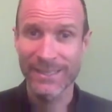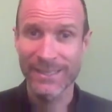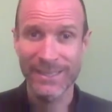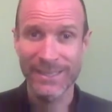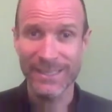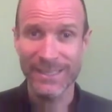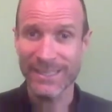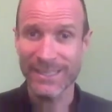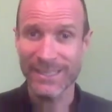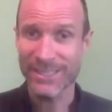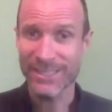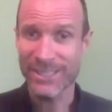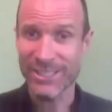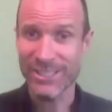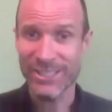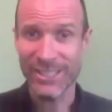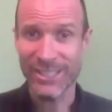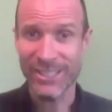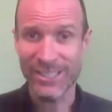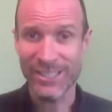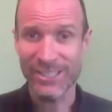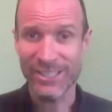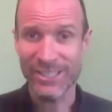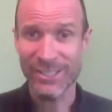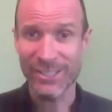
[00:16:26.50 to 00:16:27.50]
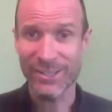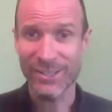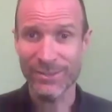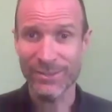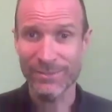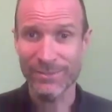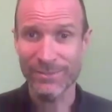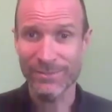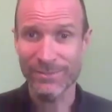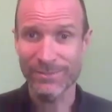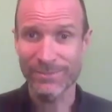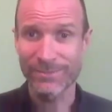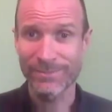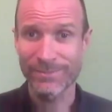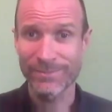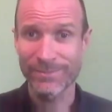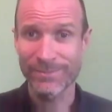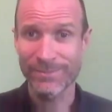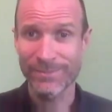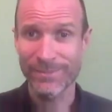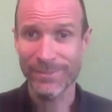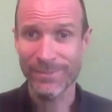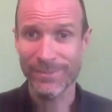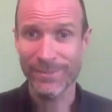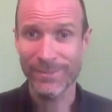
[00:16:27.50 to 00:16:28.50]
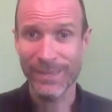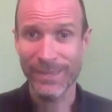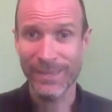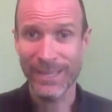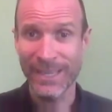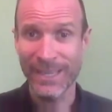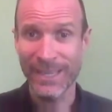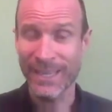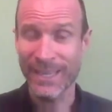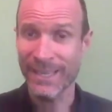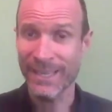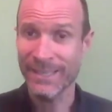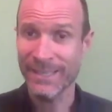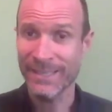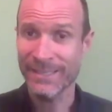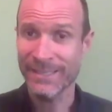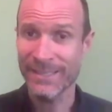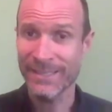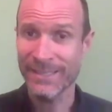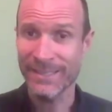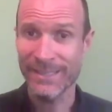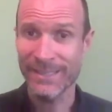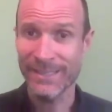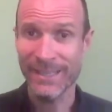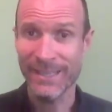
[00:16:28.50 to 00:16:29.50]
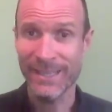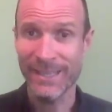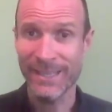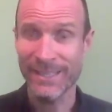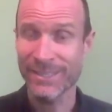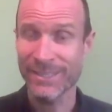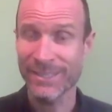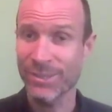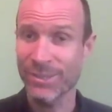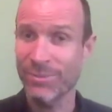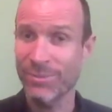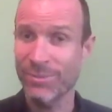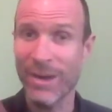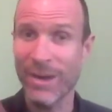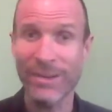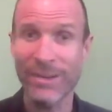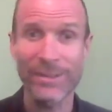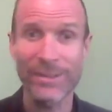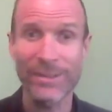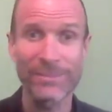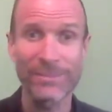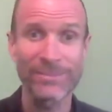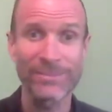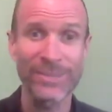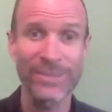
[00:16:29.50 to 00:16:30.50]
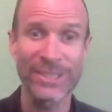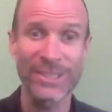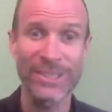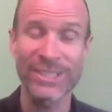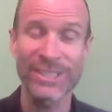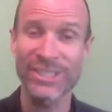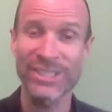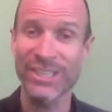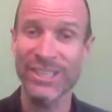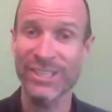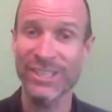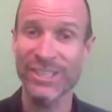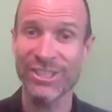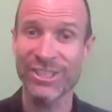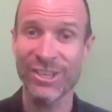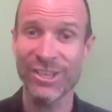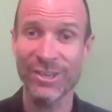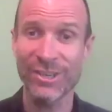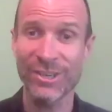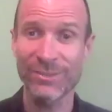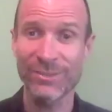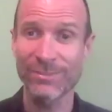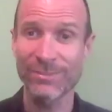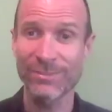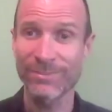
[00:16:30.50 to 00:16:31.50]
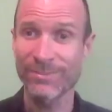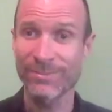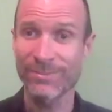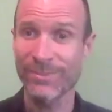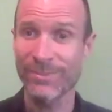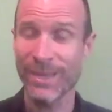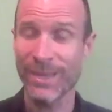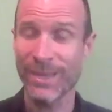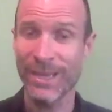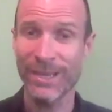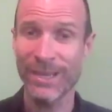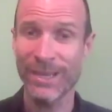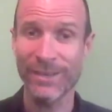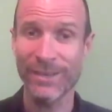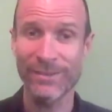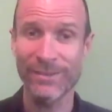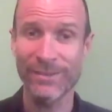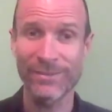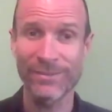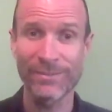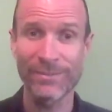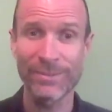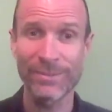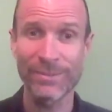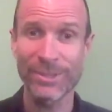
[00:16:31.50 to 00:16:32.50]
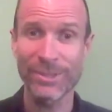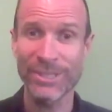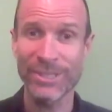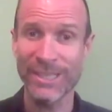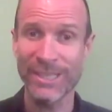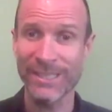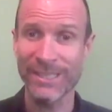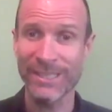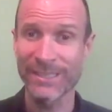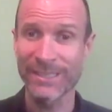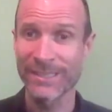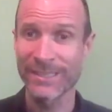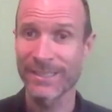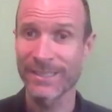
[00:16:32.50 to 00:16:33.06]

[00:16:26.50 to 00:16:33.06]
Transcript: it's a shit show. And so, welcome to the shit show of Mooji.